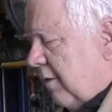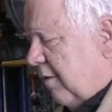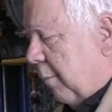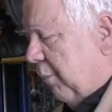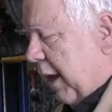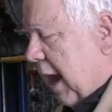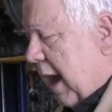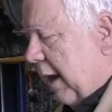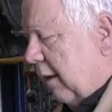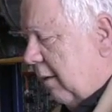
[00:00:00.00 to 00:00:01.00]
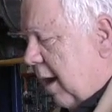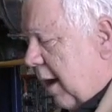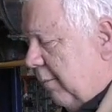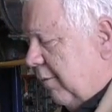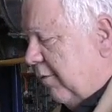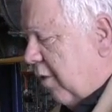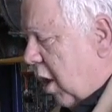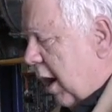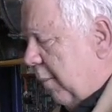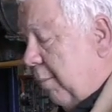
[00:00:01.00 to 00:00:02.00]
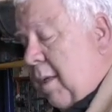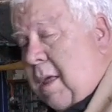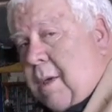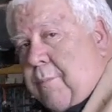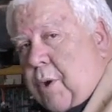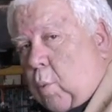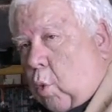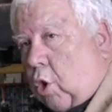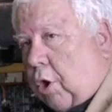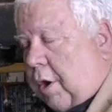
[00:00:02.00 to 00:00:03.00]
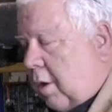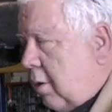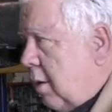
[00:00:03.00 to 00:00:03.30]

something I I just thought I'd put a word